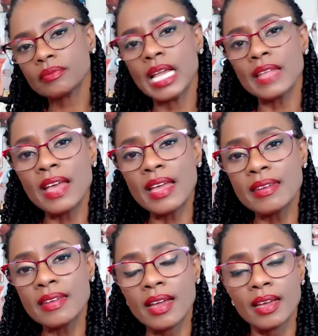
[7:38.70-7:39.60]
And
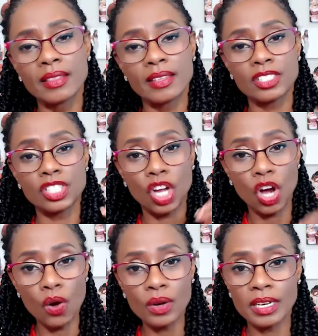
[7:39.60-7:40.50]
then there's the
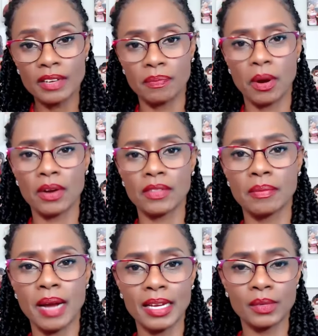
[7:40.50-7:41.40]
conative part of
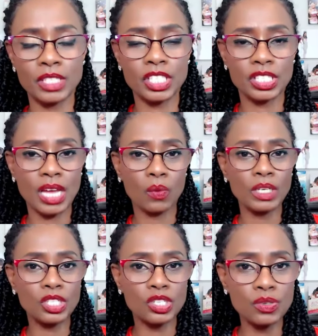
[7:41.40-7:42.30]
the mind, which is how
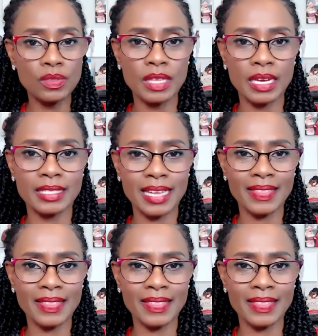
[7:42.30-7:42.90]
we do things.